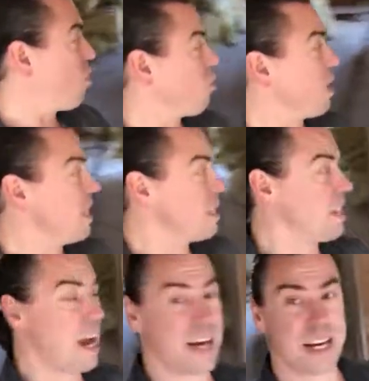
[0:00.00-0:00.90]
more
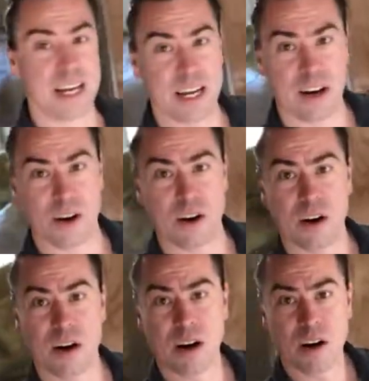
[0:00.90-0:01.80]
redesign
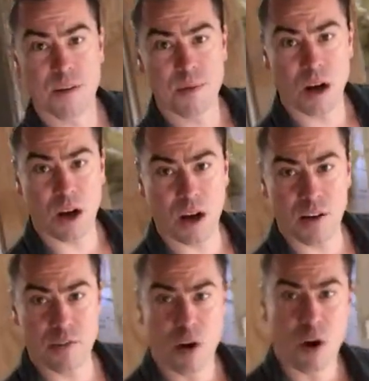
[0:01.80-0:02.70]
here
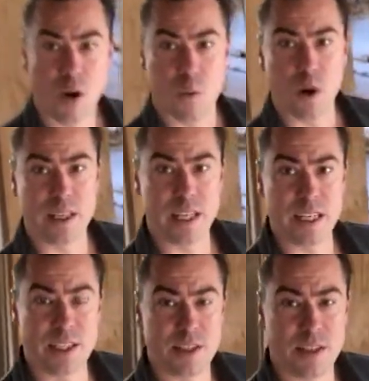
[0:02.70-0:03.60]
of what
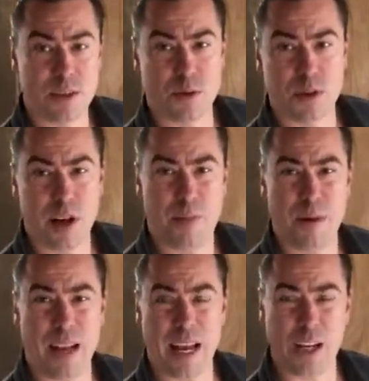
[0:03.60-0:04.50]
this was going to
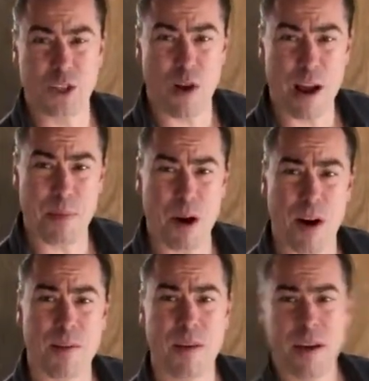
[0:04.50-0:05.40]
be, like a dry
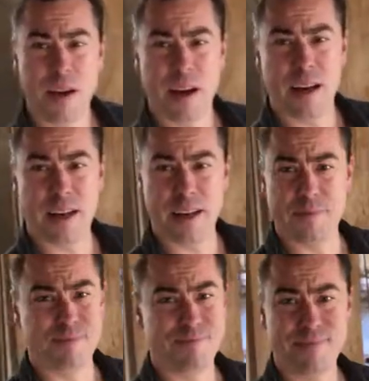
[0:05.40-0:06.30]
bar.
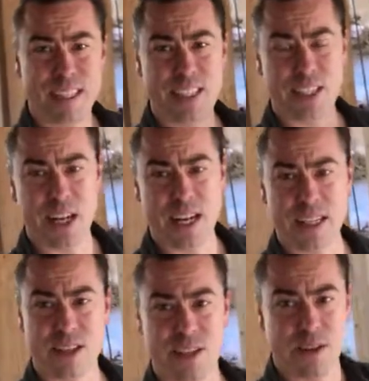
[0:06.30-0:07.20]
Just
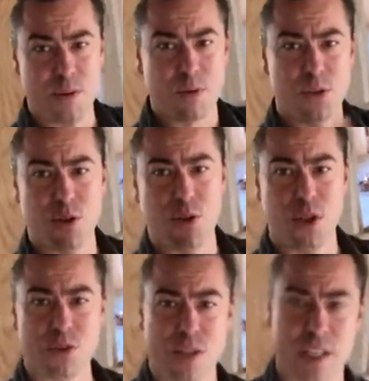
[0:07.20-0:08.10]
unnecessary. We're so
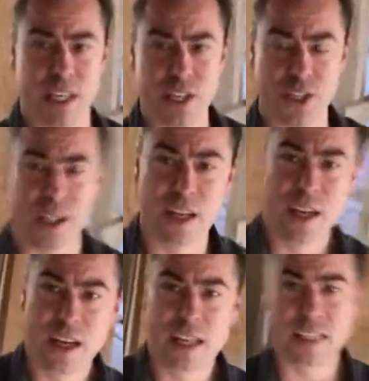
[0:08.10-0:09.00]
close to the kitchen.
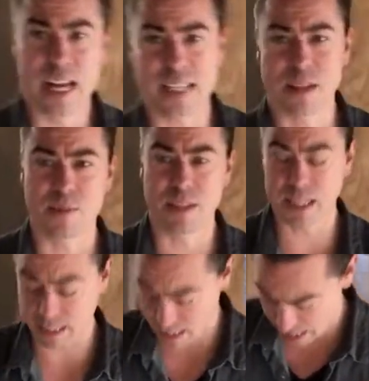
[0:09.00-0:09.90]
It's not something
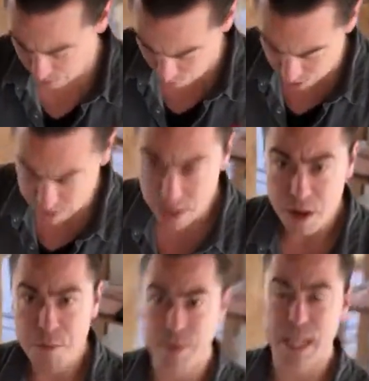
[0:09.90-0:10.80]
that the client wants,
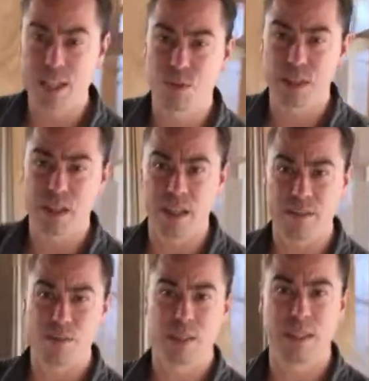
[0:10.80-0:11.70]
but that's what
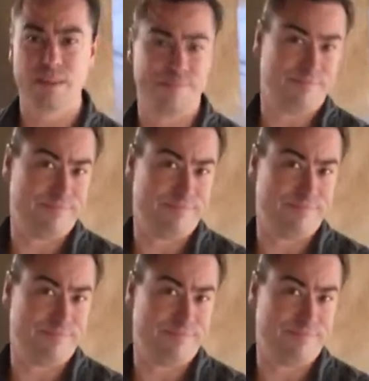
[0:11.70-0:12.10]
the